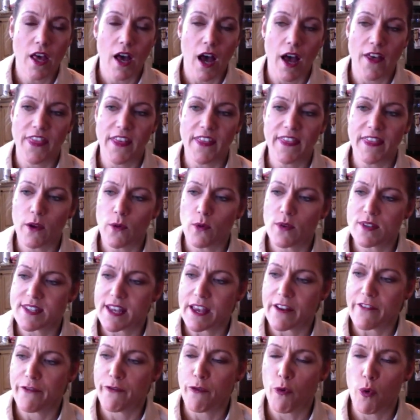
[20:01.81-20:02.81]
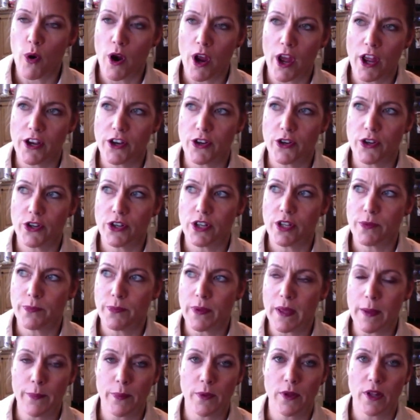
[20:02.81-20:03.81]
I think there was like 400
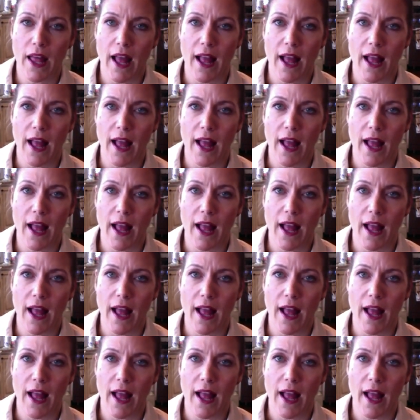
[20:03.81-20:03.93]
people